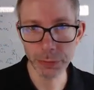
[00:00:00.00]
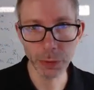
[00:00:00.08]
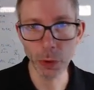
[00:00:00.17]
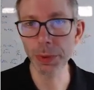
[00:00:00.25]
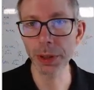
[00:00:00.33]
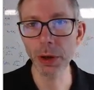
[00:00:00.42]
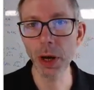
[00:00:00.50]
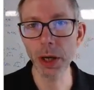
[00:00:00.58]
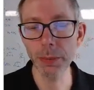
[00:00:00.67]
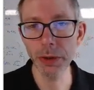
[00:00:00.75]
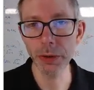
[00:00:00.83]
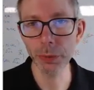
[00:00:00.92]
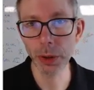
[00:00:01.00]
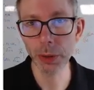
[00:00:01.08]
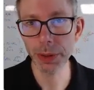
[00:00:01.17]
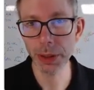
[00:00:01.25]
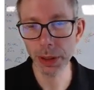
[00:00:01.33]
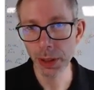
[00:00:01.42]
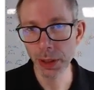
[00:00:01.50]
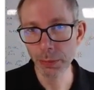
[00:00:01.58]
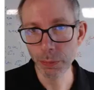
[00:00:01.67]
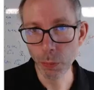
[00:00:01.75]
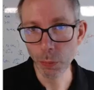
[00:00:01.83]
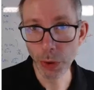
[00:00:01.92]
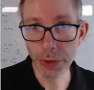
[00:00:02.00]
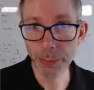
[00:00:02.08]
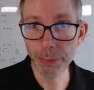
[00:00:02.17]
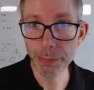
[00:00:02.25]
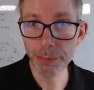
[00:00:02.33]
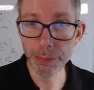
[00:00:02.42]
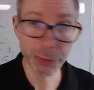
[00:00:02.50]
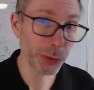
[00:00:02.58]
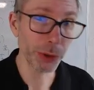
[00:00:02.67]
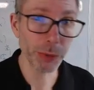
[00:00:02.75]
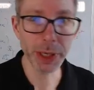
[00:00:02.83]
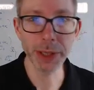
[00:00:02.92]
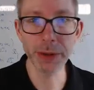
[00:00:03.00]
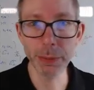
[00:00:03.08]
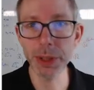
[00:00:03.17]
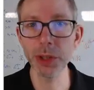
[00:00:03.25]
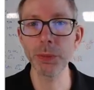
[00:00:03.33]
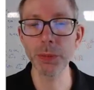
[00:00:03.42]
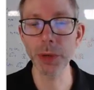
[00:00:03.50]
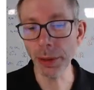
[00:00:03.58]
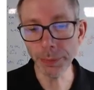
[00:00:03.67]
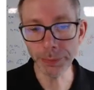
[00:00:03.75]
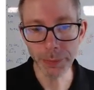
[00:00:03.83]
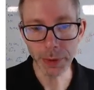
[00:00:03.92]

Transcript: open economies will be more the short run and the medium run.